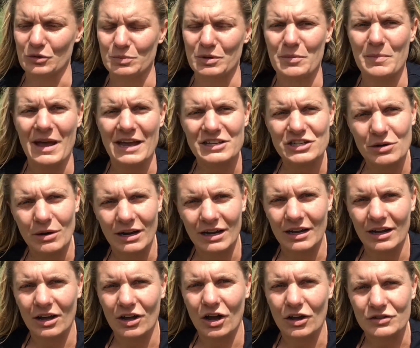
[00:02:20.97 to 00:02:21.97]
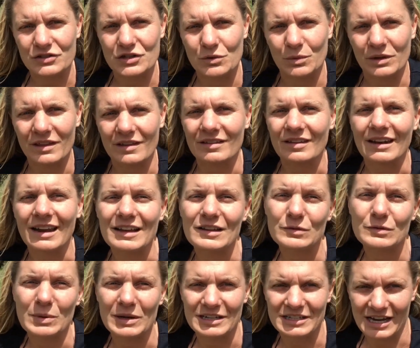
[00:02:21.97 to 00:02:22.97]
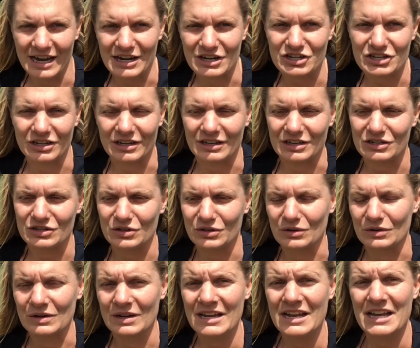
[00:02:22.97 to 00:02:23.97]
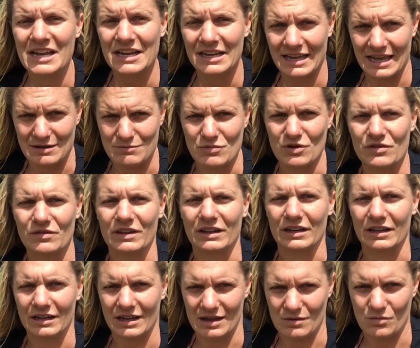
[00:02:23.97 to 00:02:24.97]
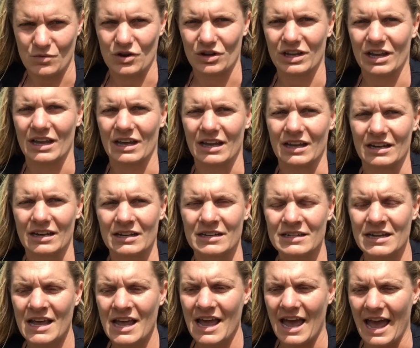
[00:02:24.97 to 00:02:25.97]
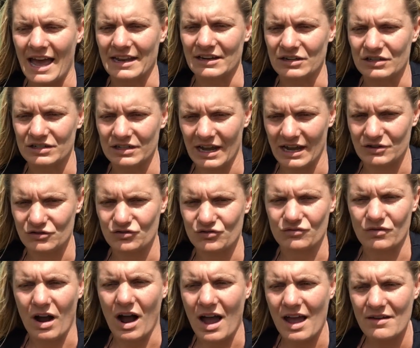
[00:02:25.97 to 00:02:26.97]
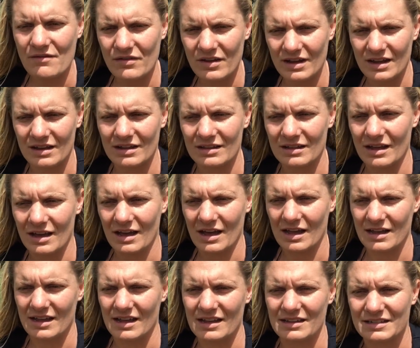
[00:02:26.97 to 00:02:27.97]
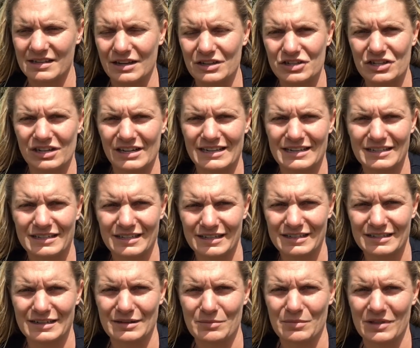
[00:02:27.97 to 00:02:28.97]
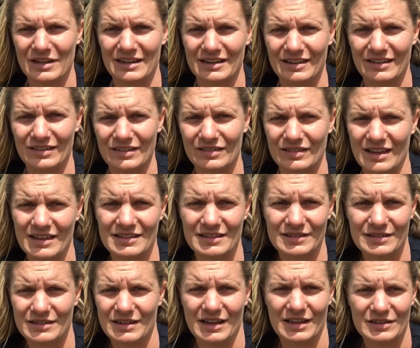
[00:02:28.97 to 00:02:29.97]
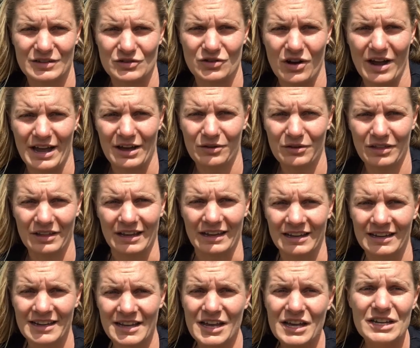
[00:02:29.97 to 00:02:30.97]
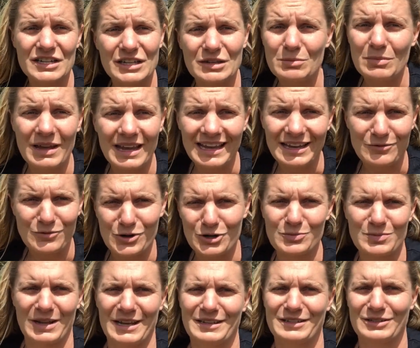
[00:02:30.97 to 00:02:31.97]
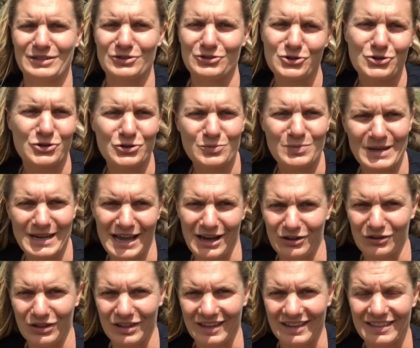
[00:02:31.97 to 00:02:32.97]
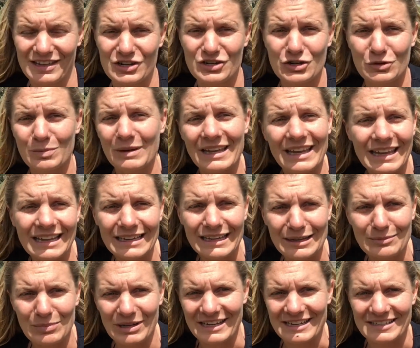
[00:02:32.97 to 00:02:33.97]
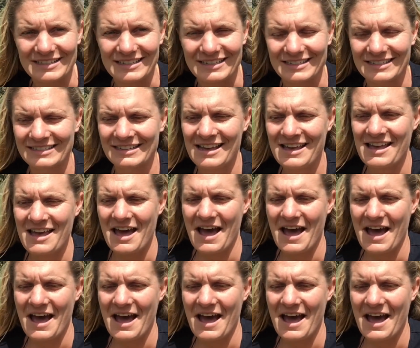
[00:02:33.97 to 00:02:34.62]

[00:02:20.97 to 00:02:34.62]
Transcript: Perpetuating a culture where there's an expectation to keep moving and keep working and driving essentially a system that is not healthy. To me, workplaces should be healthy. They should be healing places.